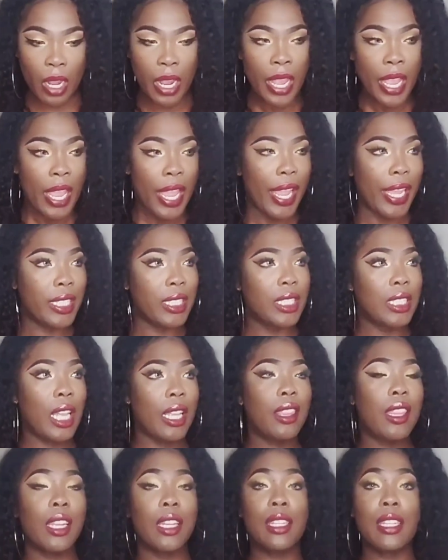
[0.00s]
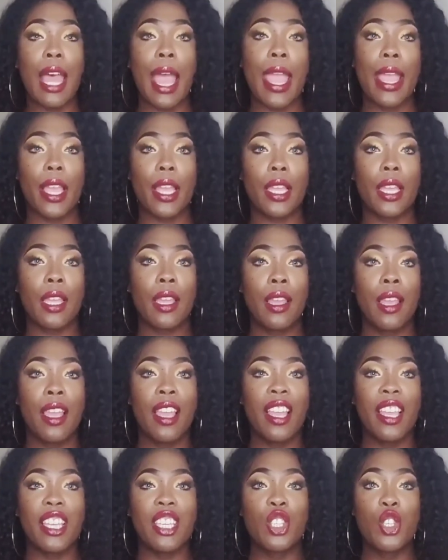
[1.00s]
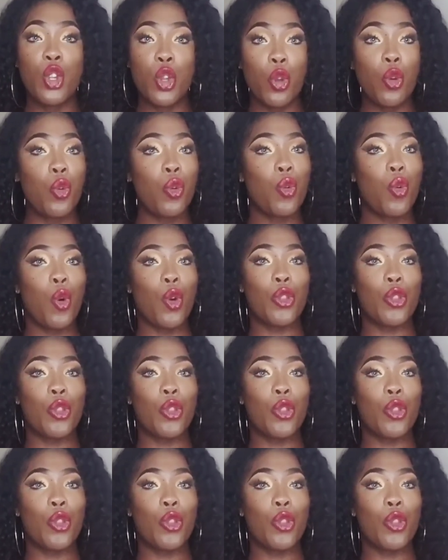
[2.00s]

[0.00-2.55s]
It's nothing like you,